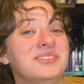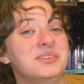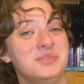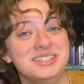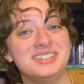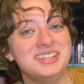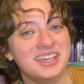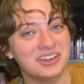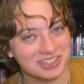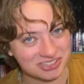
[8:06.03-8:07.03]
it when we see
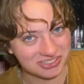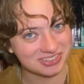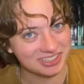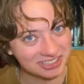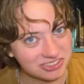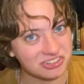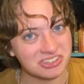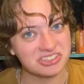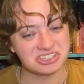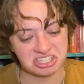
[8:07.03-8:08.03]
characters like
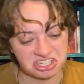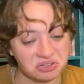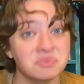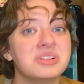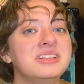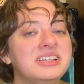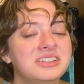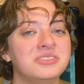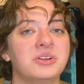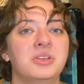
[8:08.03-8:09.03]
just
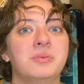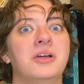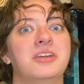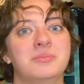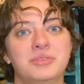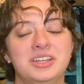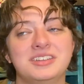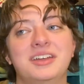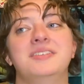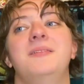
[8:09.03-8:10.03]
completely fall apart and break
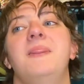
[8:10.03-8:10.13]
down.